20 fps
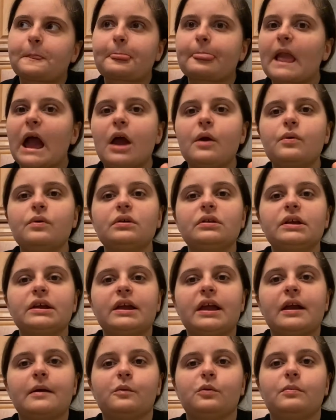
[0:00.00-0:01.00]
I really
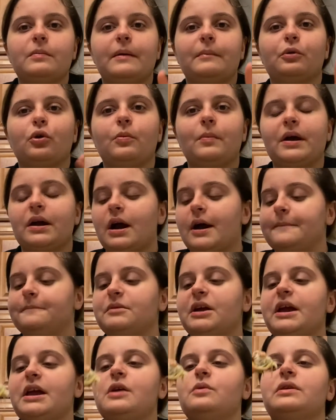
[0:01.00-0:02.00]
can't remember. Oh my god,
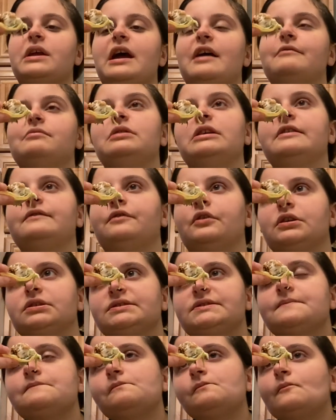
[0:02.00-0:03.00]
I hate when I have brain
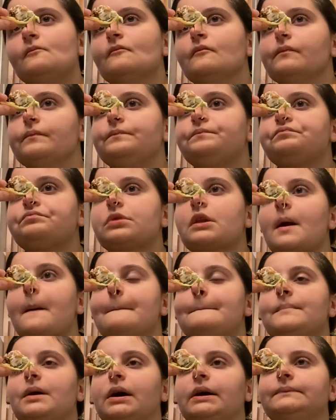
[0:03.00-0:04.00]
farts.
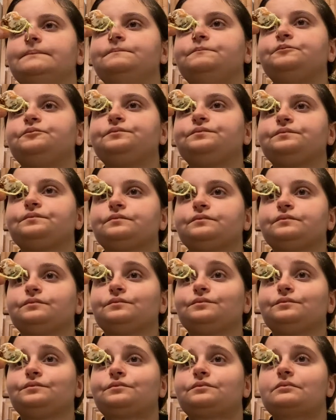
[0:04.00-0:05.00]
But
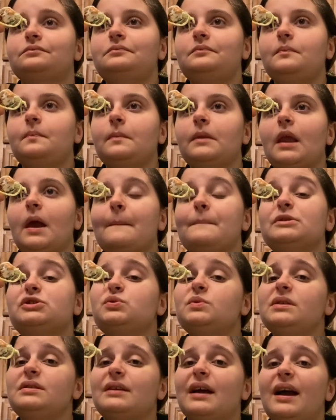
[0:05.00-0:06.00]

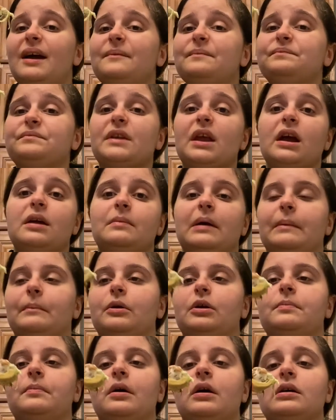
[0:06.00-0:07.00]
between that and my
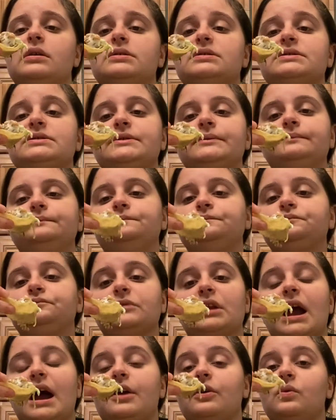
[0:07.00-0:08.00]
mukbangs,
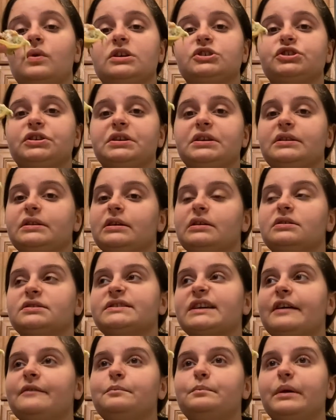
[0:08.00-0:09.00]
I don't watch anything else.
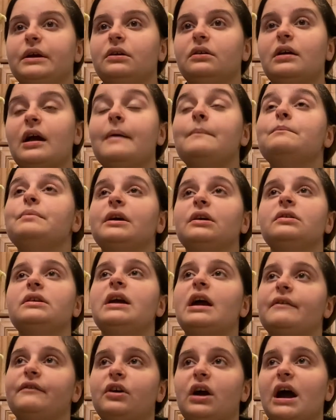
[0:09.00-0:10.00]
I'm
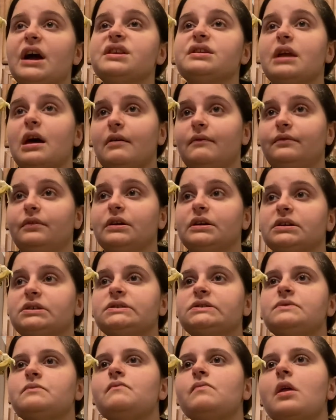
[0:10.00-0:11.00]
barely ever on
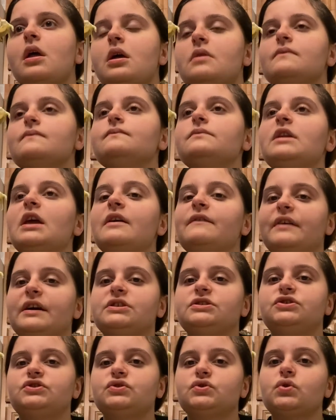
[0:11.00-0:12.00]
Netflix. If I
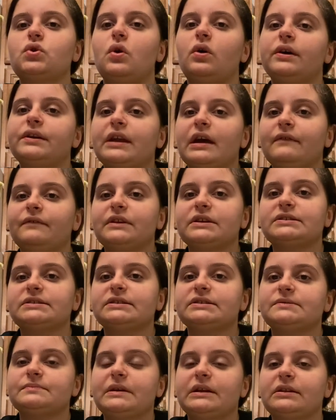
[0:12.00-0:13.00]
do go on Netflix,
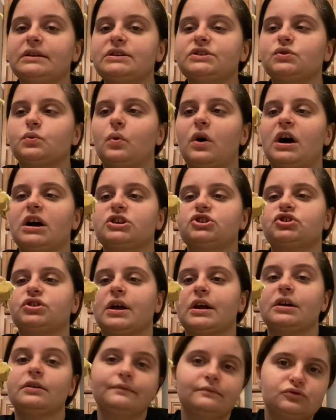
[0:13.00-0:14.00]
it's mainly to watch
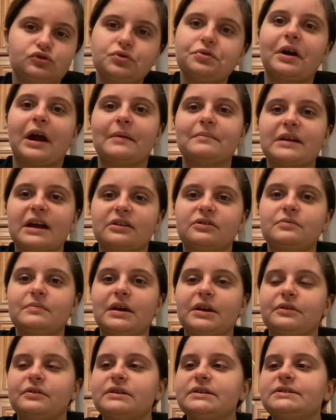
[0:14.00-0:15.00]
like true crime
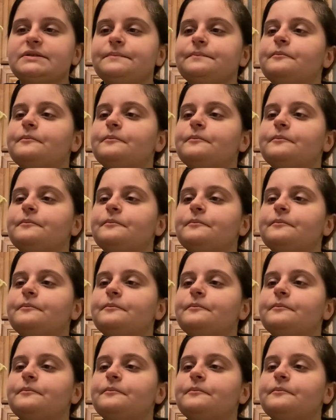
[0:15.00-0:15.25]
documentaries,